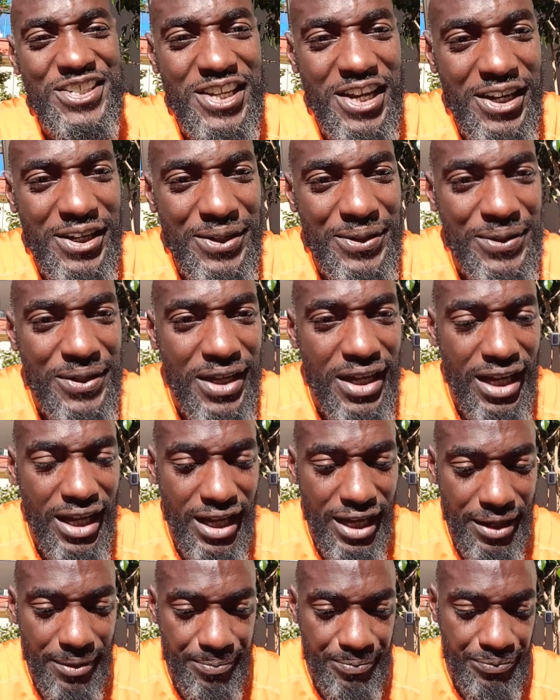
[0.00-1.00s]
So
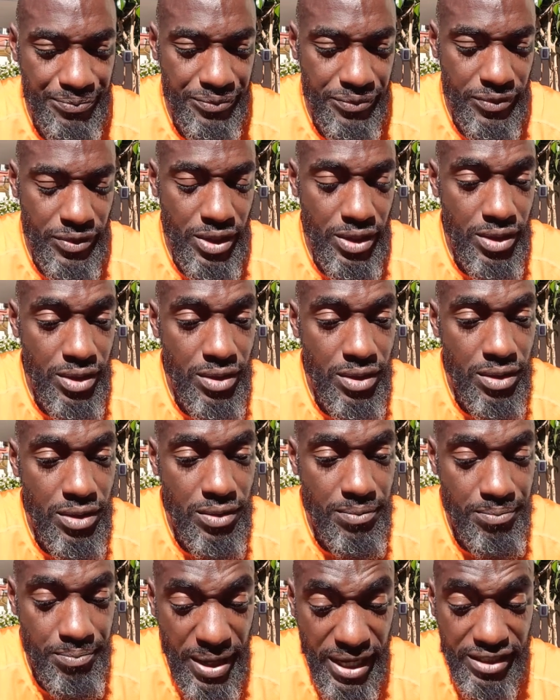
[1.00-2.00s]

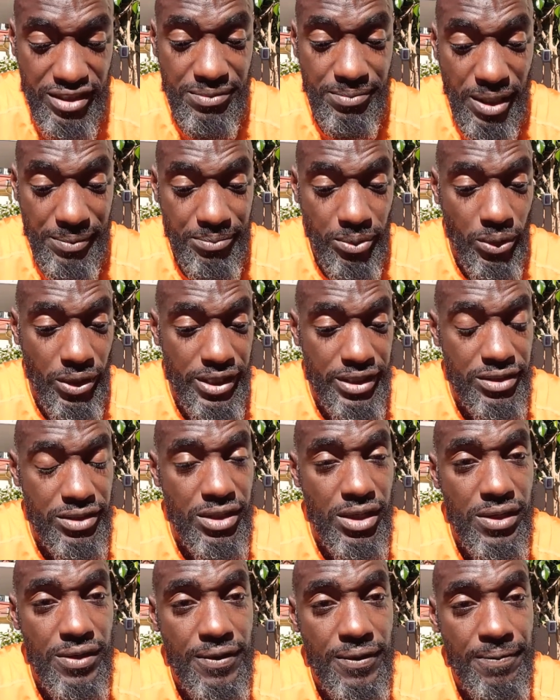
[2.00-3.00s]
back to my
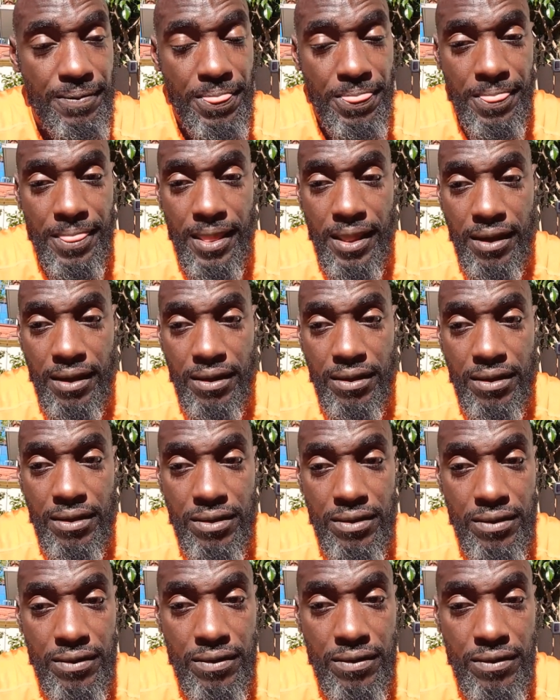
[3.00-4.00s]
point.
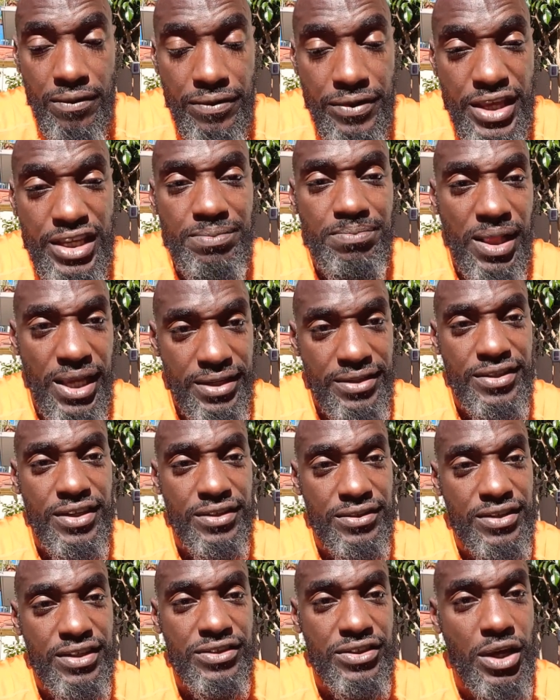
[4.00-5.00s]
These
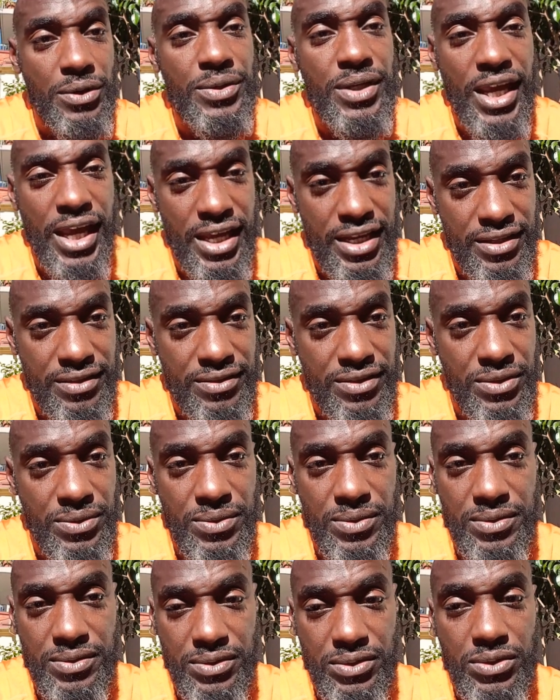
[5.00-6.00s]
places, it's okay
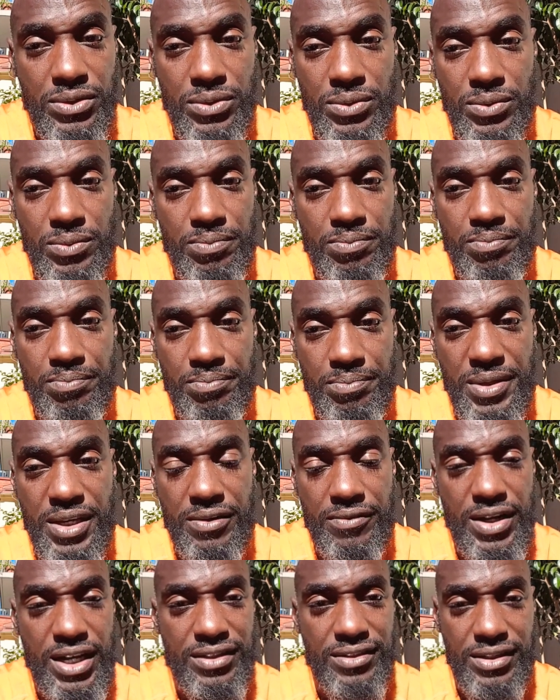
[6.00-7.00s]
to
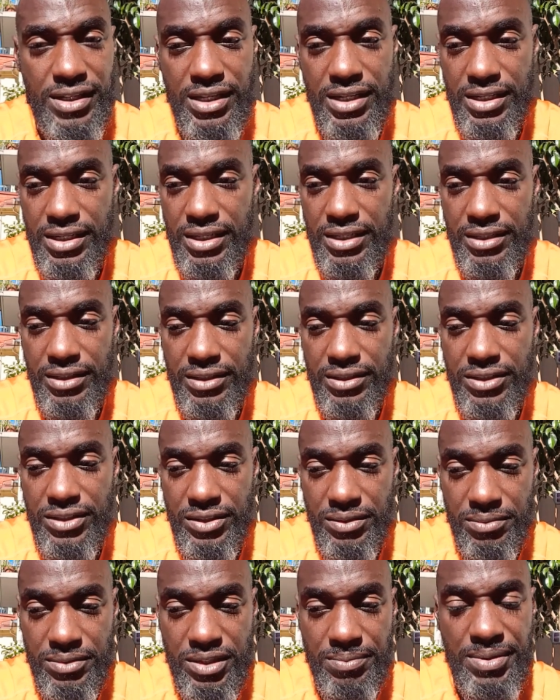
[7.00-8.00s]
be arrested and
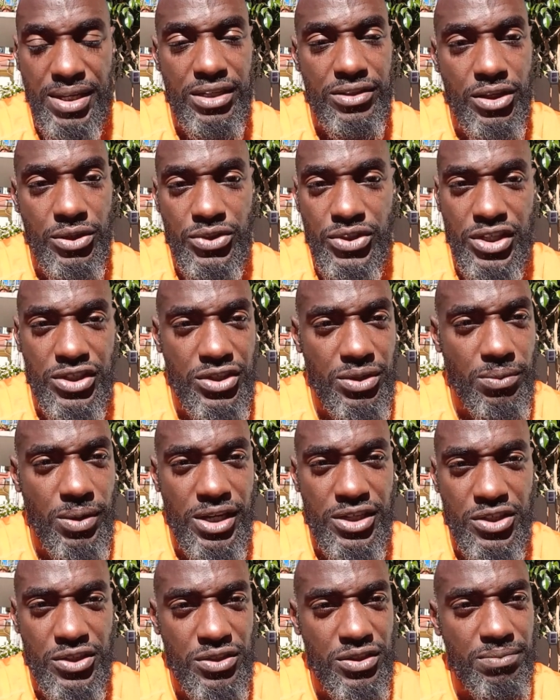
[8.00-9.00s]
to be in those
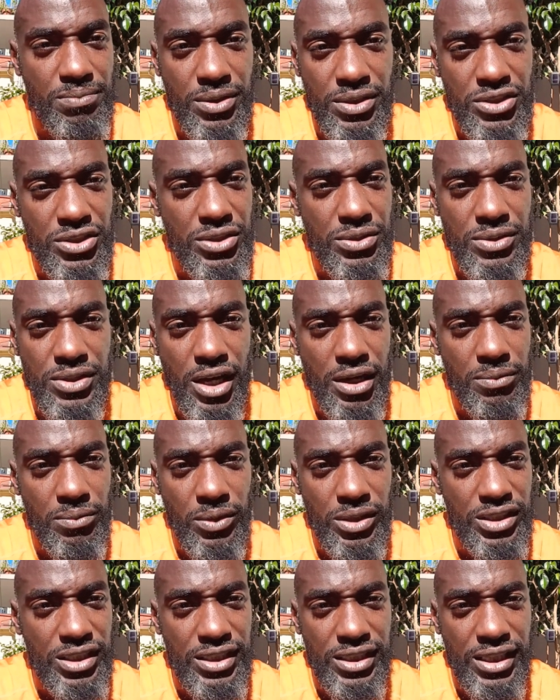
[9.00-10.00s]
situations, but you
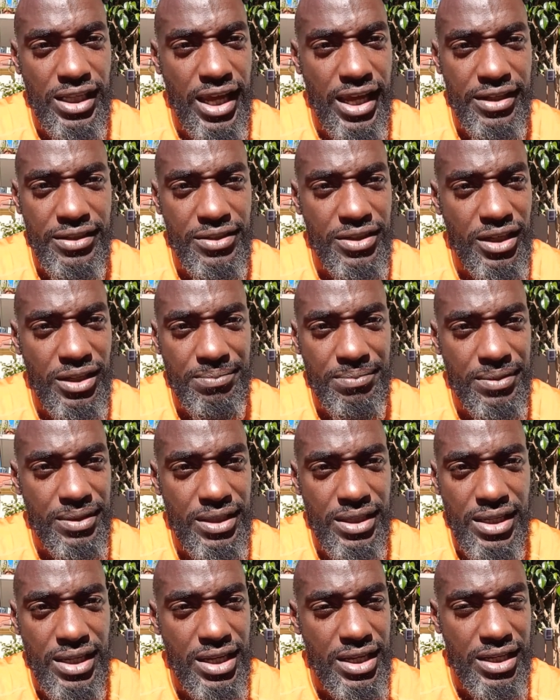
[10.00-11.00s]
don't want to end
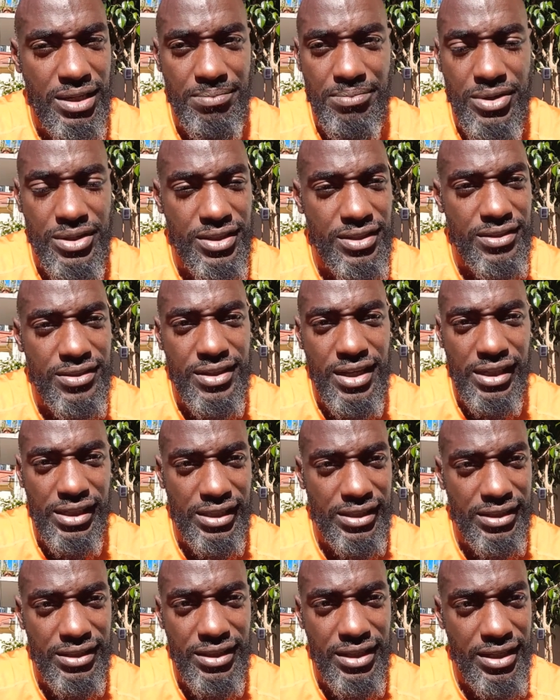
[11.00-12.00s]
up in a prison
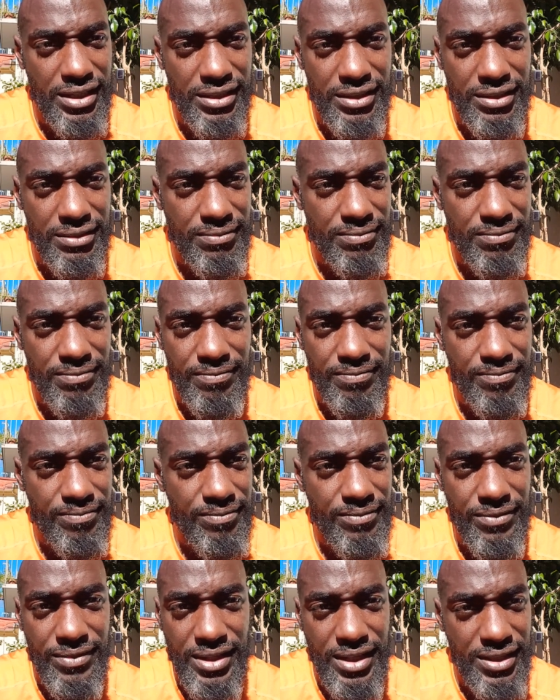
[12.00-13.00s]
cell in
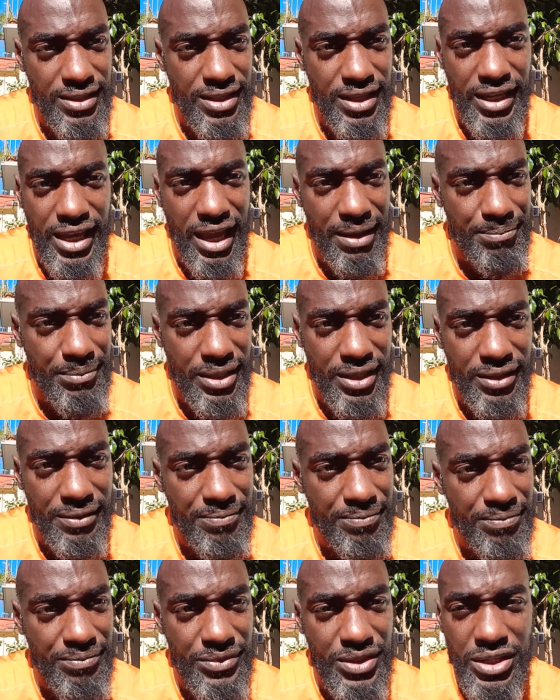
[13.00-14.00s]
the
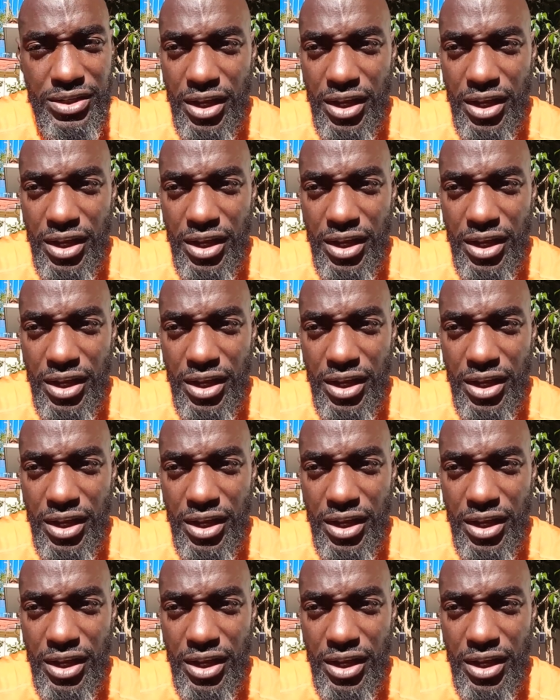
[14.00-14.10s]
Gambia.